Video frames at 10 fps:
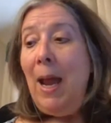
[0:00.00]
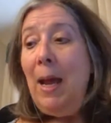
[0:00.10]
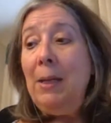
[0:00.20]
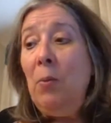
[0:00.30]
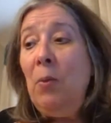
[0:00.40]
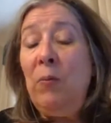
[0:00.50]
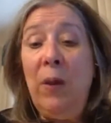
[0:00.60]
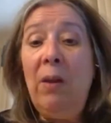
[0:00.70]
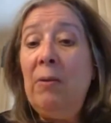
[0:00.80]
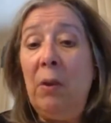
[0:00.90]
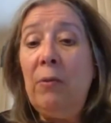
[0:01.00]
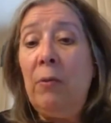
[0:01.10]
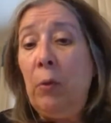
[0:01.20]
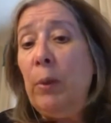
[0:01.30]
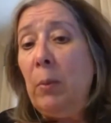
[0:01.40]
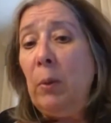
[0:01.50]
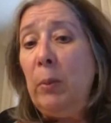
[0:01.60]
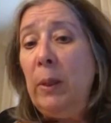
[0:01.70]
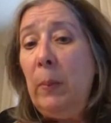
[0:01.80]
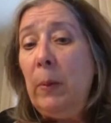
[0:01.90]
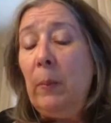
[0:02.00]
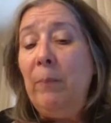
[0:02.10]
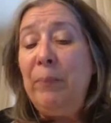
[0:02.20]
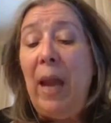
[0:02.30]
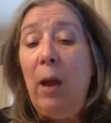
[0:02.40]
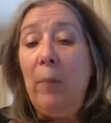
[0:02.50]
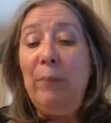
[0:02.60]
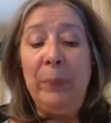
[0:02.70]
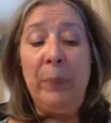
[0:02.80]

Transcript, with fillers: And they were very, very formidable people. Now,